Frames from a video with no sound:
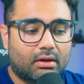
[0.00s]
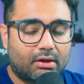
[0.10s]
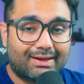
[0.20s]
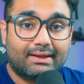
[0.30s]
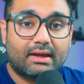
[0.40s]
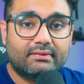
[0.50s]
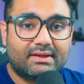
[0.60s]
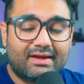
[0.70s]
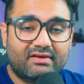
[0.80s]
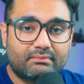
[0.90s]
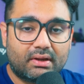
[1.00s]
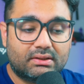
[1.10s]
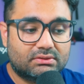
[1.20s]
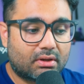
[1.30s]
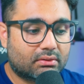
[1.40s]
All right, now that I have my
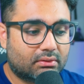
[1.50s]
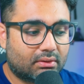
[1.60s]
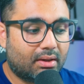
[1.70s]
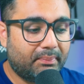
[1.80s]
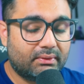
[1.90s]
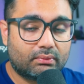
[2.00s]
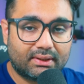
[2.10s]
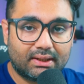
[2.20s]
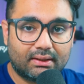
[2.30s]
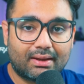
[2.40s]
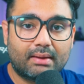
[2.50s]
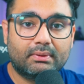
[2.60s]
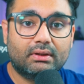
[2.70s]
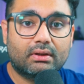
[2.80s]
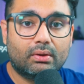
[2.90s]
Docker up and running, I'm going
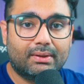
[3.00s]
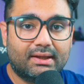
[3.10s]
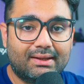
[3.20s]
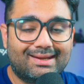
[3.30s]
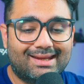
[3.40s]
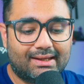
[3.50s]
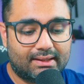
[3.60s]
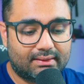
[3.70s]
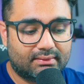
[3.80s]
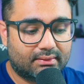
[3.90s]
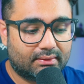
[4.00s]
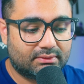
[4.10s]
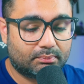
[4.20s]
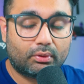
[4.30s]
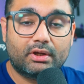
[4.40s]
to go ahead and
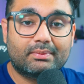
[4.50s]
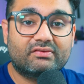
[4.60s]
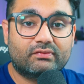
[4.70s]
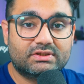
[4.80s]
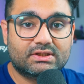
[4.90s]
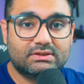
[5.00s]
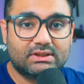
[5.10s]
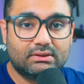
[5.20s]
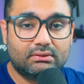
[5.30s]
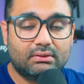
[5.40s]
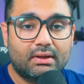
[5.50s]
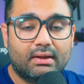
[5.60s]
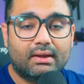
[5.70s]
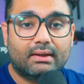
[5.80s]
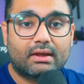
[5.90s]
deploy my first container.
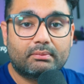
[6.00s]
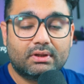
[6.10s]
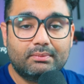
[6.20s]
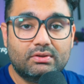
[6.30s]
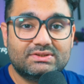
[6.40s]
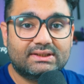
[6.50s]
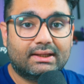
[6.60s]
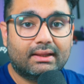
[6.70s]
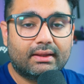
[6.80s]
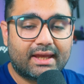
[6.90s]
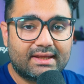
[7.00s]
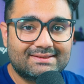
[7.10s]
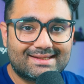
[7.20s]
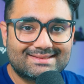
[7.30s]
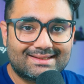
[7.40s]
Now I'm going to be using
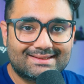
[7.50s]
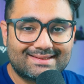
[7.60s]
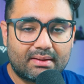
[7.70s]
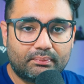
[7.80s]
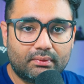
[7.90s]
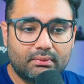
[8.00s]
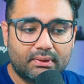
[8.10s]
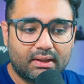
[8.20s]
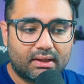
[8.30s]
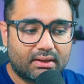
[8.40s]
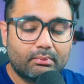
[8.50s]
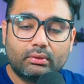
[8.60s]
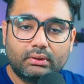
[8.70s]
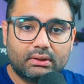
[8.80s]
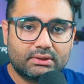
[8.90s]
Glance as an example, and I'm
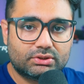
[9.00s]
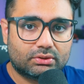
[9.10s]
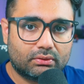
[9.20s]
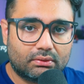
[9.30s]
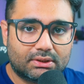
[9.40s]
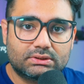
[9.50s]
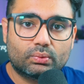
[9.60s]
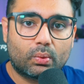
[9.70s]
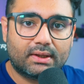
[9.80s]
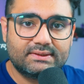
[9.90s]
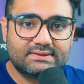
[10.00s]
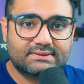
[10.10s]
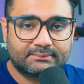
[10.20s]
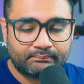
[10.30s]
only going to show you this once.